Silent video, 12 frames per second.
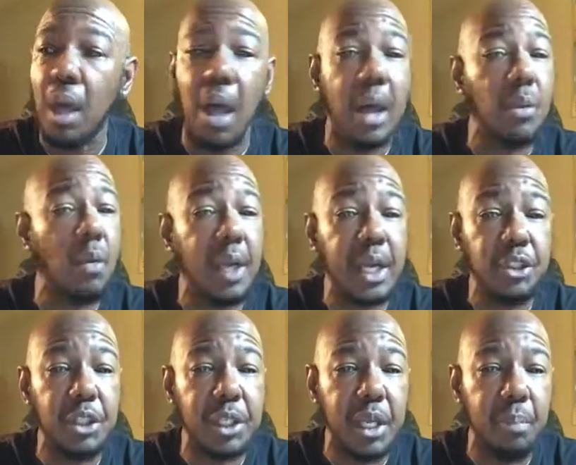I will
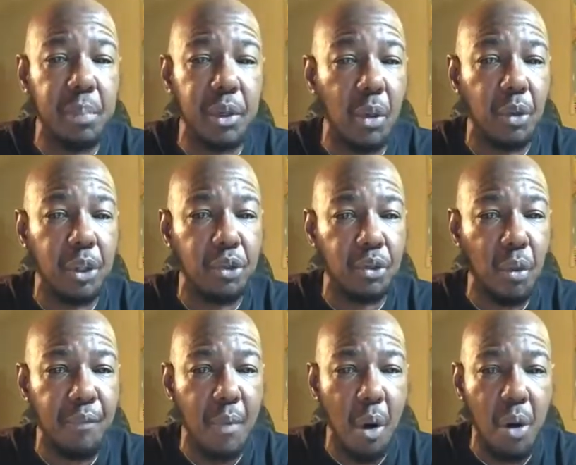educate, but only so
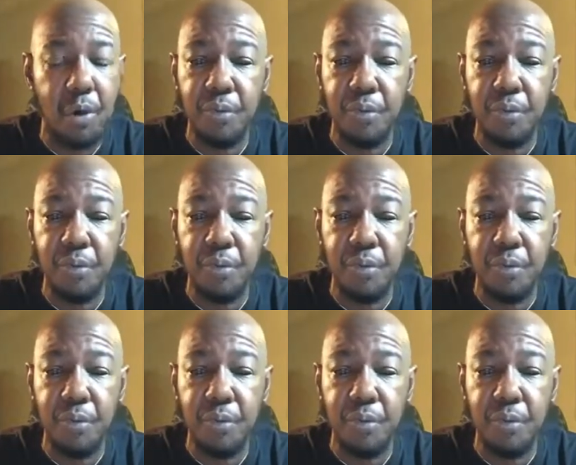far.